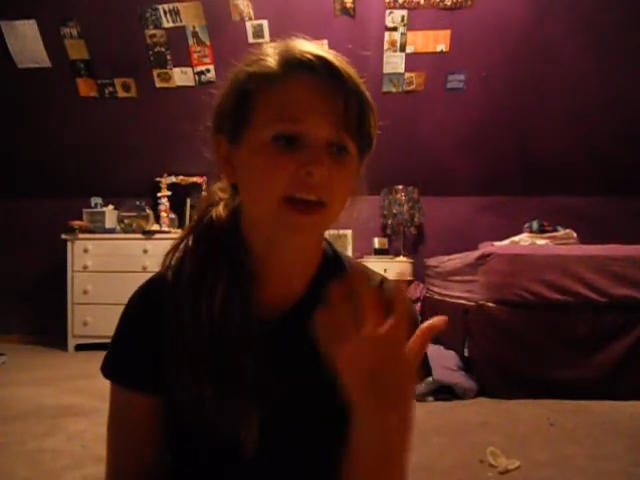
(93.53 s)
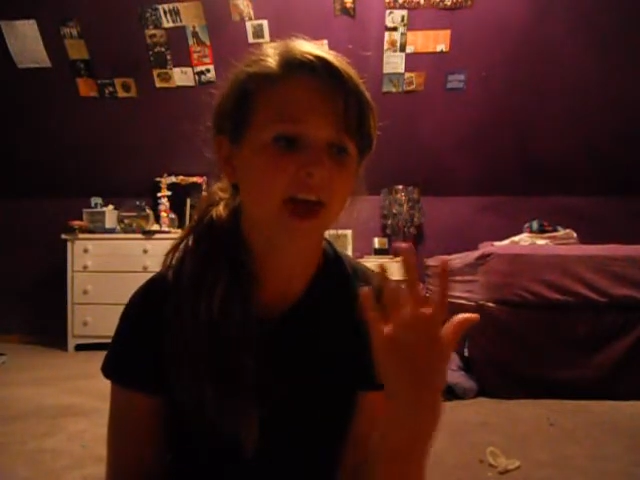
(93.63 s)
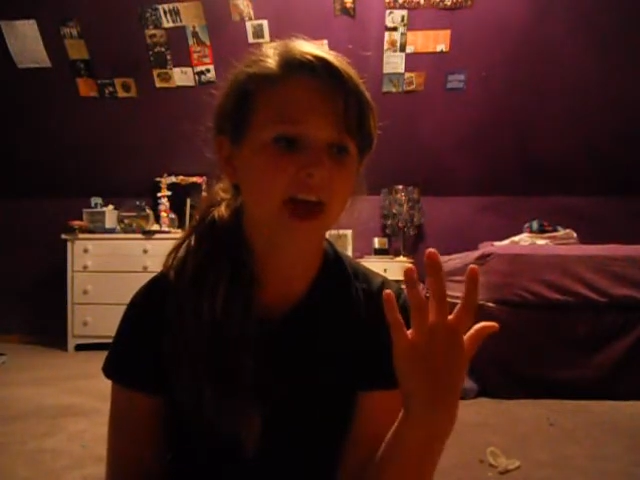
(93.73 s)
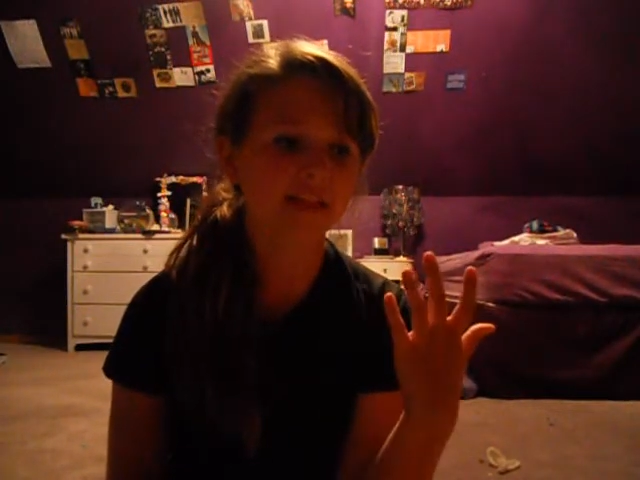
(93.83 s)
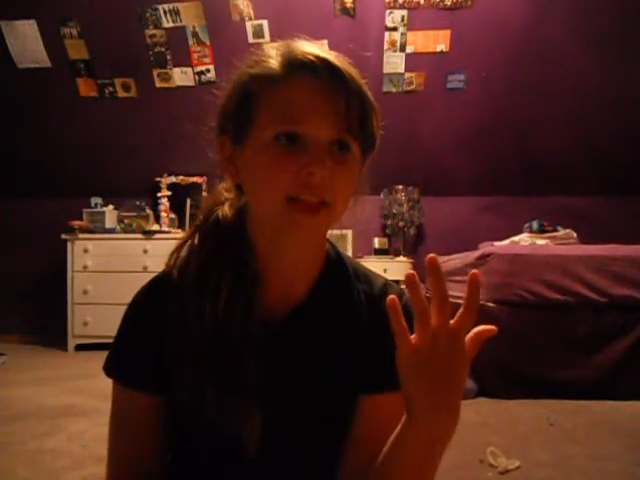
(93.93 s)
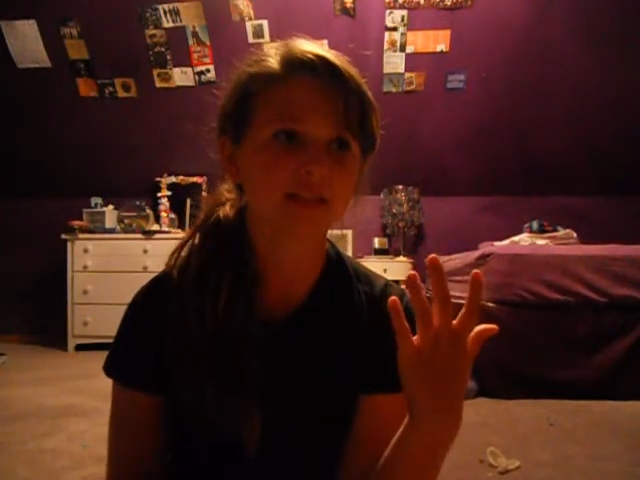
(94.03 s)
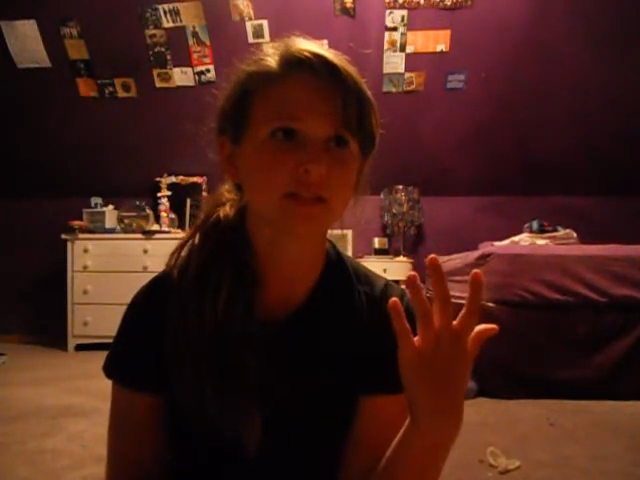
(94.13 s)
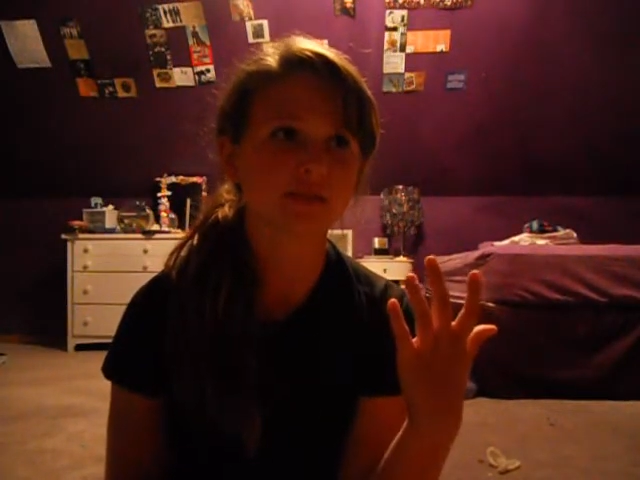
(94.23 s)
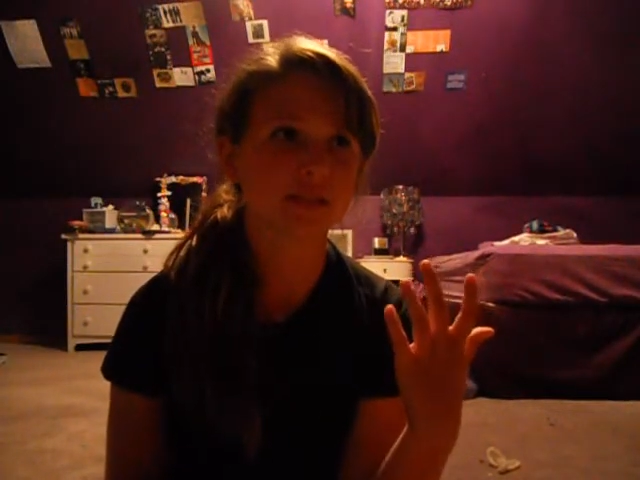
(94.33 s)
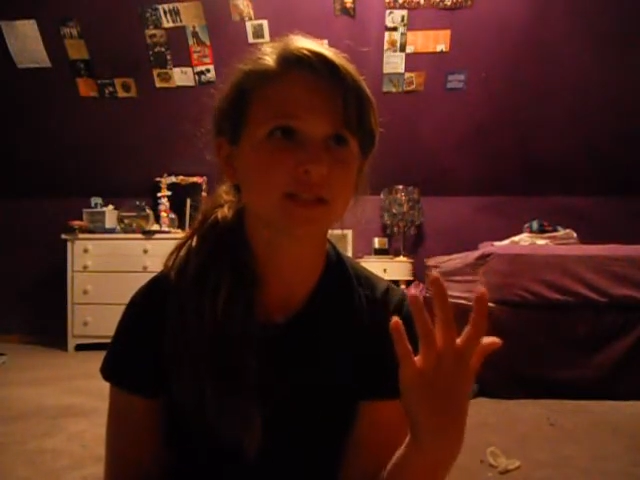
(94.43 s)
and like just
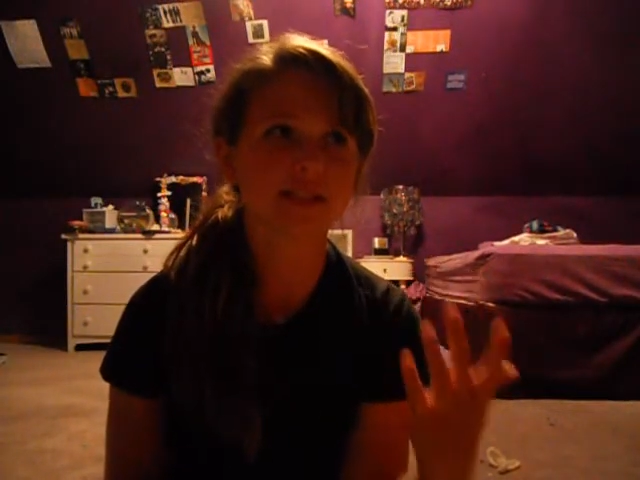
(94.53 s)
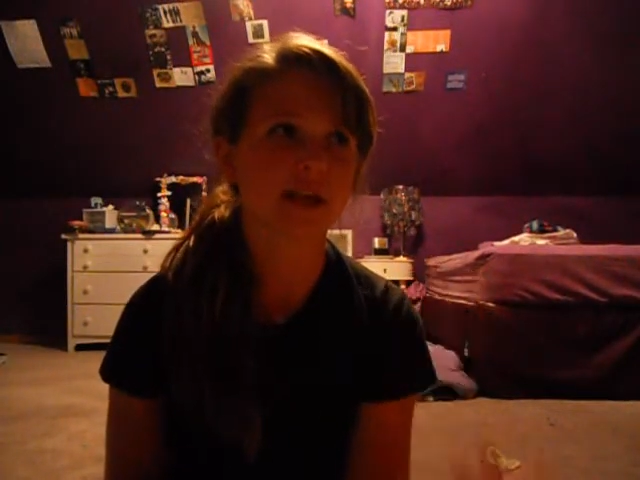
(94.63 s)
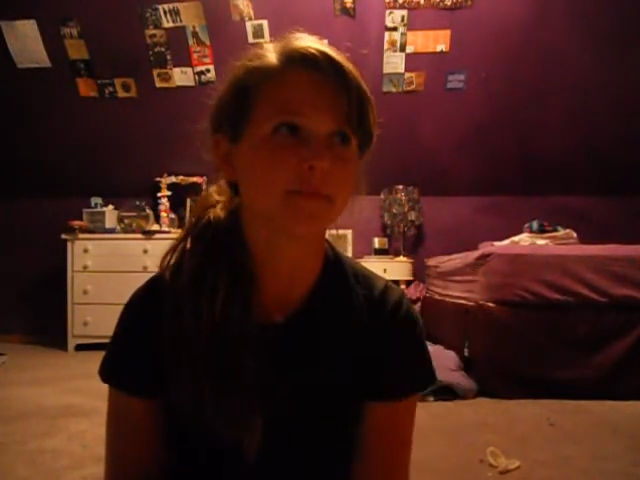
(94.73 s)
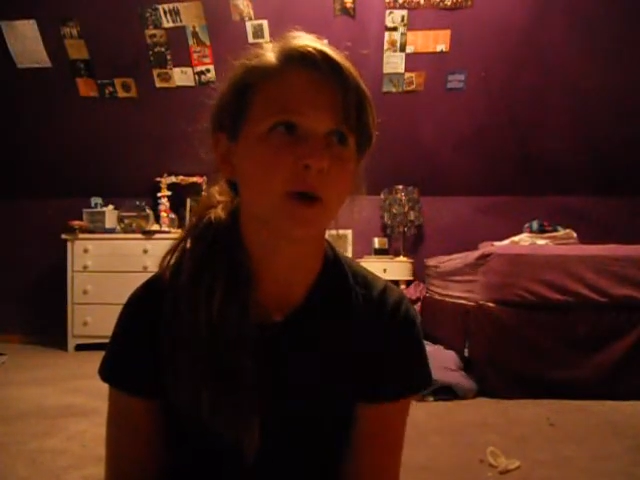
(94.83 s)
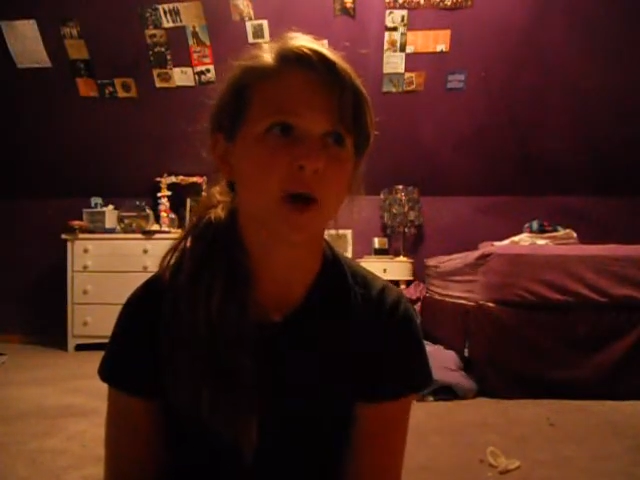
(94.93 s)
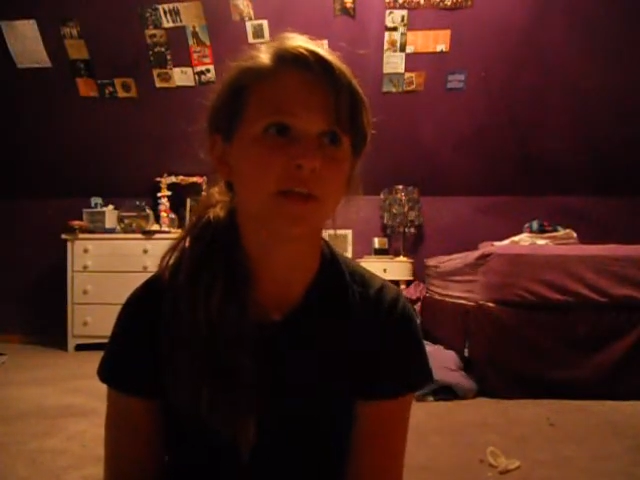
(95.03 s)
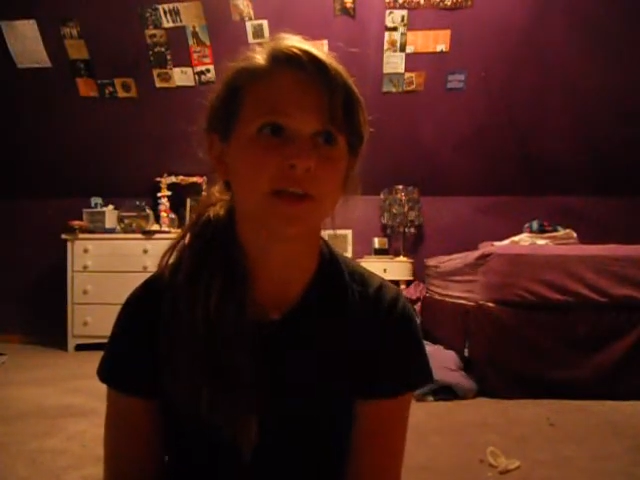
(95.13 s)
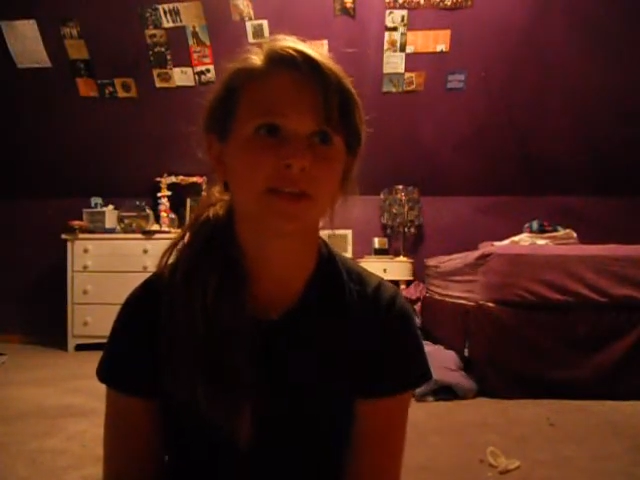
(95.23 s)
when he stepped on that